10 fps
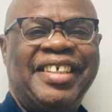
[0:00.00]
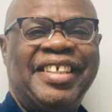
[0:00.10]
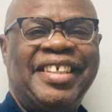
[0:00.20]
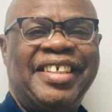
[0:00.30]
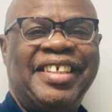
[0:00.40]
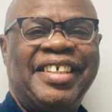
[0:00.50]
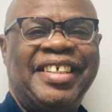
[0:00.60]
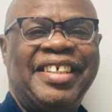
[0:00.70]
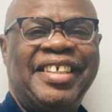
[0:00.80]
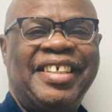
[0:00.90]

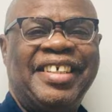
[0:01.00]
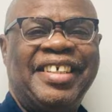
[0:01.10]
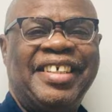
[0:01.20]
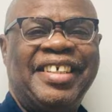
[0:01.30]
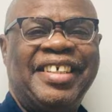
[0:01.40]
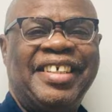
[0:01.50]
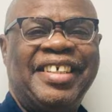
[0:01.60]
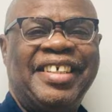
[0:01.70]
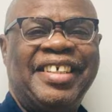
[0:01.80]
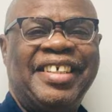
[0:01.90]

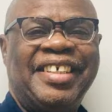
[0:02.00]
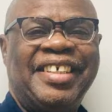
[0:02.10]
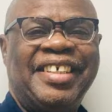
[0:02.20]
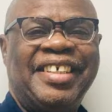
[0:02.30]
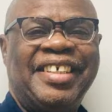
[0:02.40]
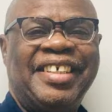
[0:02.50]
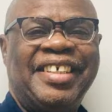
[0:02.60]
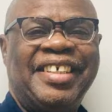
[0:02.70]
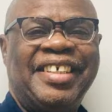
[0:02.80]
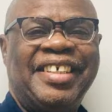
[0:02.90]

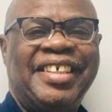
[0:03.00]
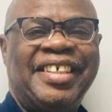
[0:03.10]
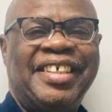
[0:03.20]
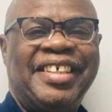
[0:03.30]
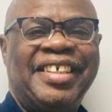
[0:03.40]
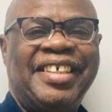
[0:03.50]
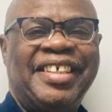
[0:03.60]
The face doesn't move, so there is nothing to read.